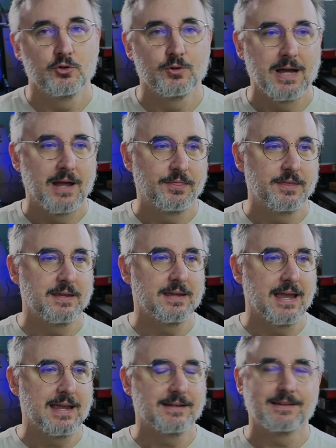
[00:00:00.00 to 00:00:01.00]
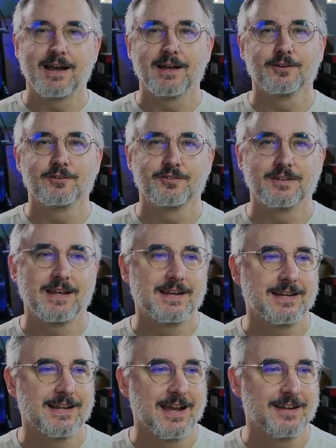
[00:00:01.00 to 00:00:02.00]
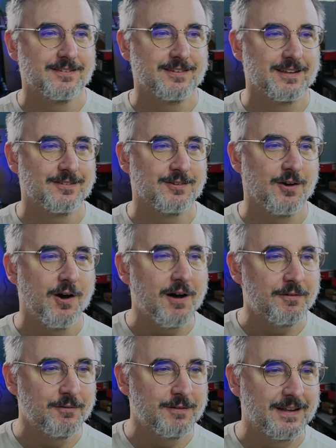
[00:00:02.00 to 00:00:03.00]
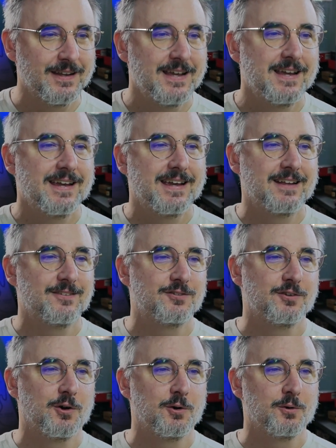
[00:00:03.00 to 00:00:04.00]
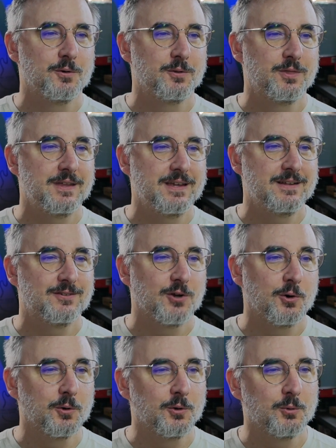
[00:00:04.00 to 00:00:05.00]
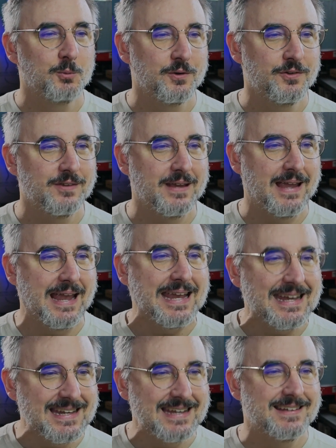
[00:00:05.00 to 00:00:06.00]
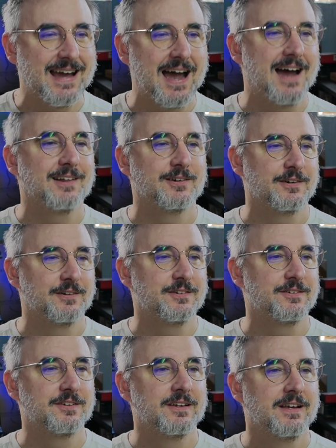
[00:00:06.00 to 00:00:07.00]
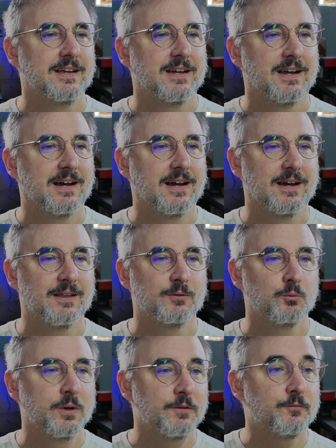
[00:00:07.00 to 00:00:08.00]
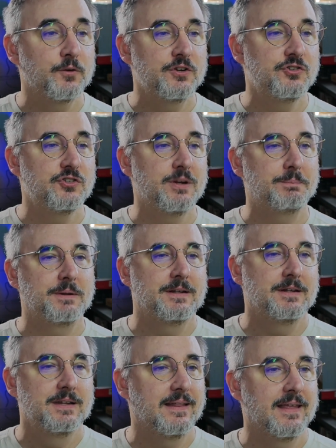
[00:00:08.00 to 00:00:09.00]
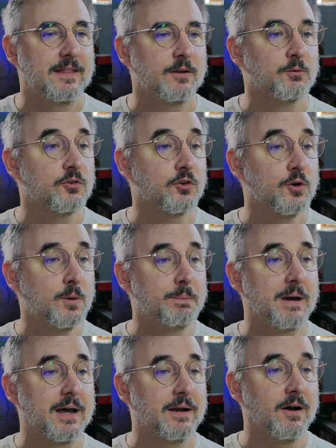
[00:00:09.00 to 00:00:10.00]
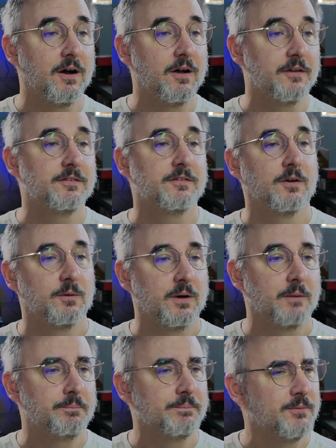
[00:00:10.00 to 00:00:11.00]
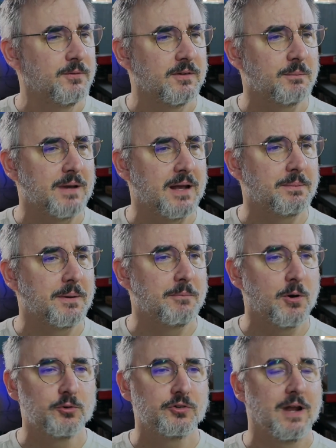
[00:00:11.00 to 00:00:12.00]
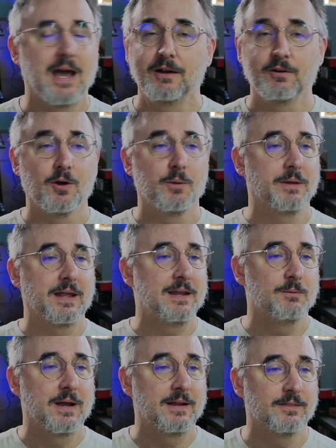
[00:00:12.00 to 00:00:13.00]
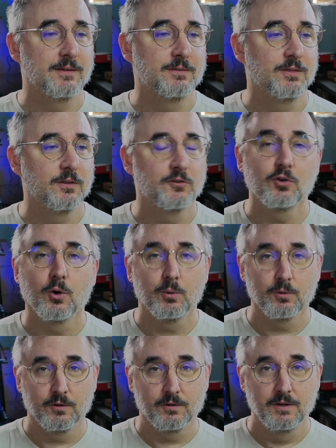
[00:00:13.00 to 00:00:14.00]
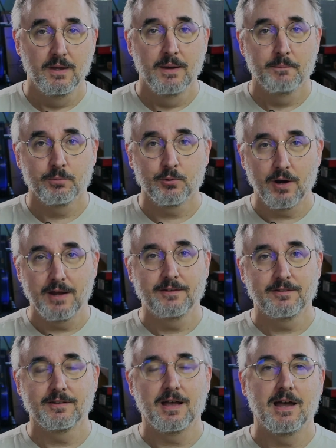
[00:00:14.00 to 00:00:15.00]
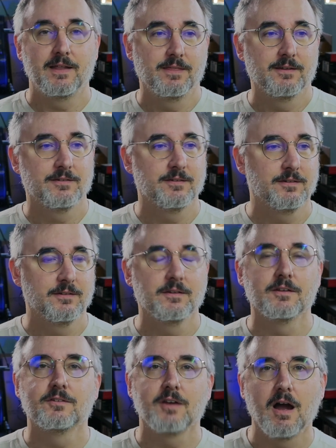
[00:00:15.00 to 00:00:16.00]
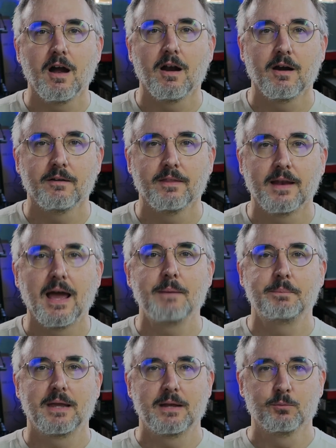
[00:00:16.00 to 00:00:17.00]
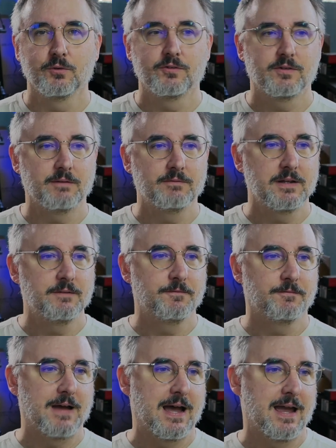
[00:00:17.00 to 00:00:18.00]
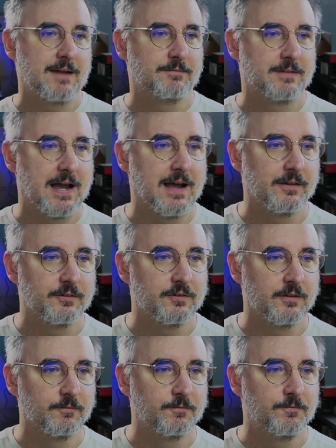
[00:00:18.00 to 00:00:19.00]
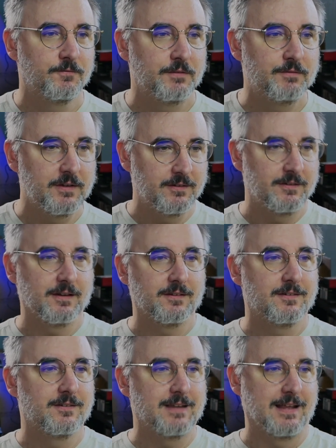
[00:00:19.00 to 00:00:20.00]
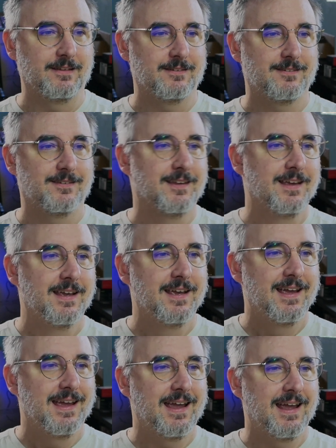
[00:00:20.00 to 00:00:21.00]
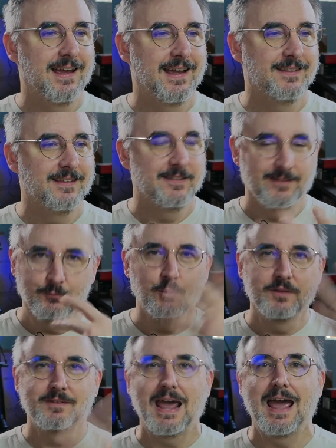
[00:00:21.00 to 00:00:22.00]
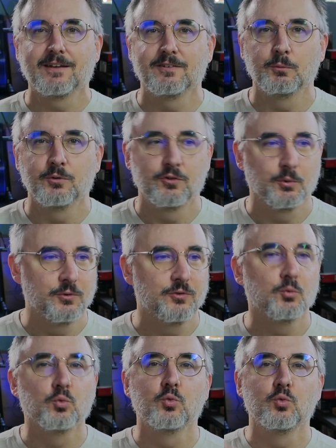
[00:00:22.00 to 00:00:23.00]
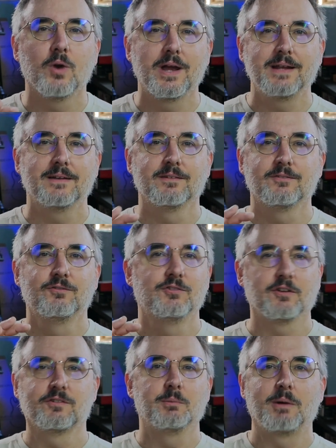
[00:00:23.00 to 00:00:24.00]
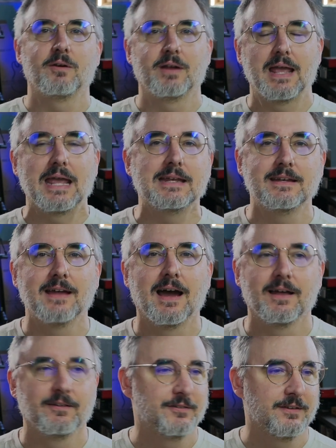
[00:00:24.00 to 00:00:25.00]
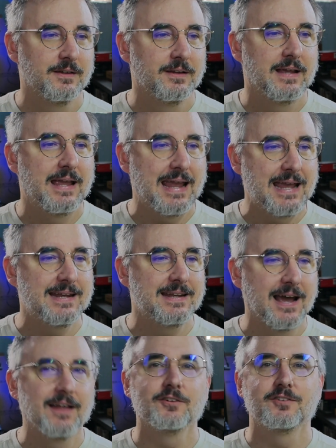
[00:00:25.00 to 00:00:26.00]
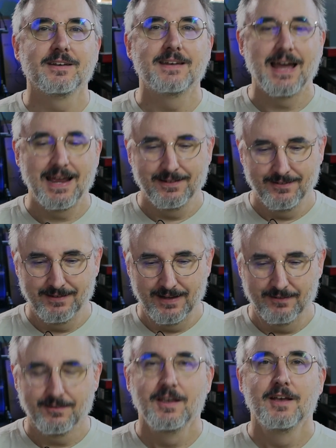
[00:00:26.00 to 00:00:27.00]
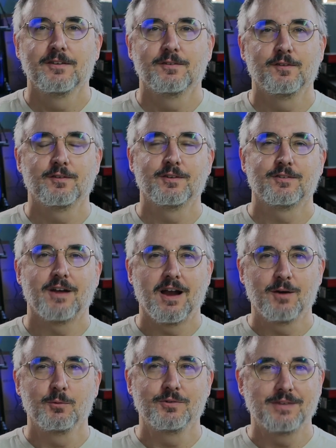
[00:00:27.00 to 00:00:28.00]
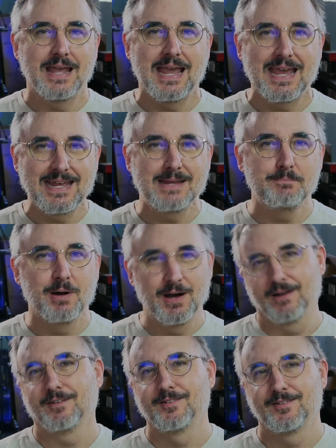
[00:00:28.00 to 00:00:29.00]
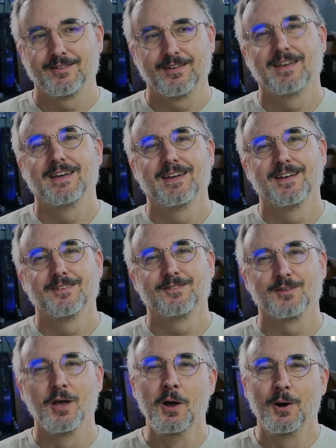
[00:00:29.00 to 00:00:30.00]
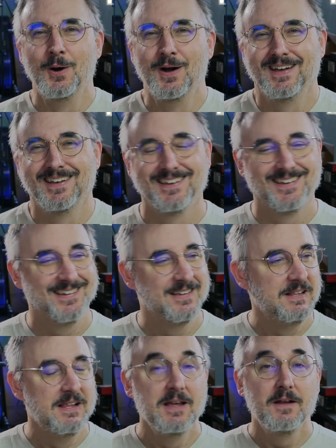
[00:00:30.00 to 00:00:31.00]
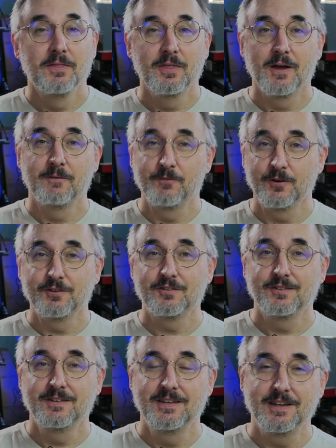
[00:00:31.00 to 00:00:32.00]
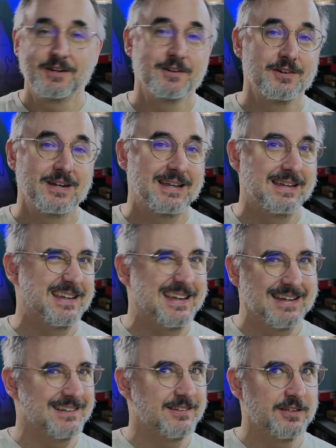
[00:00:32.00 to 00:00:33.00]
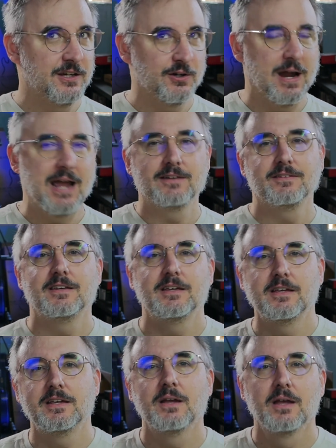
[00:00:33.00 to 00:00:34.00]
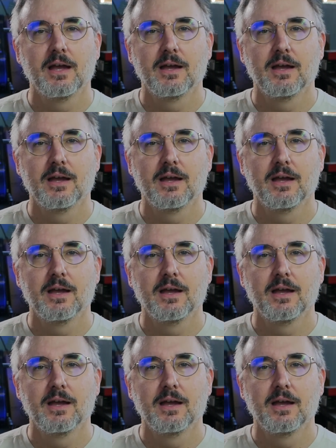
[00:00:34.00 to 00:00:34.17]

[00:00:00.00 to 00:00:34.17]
you got the $8.89 off of it, and so the total was $80 with free shipping. And then there was a coupon also, some kind of promotion, I don't know, but anyway, the total price on this guitar that I paid was $75.56, and then with tax it was right just about at $80.09. So this guitar was $80. So the first GearIT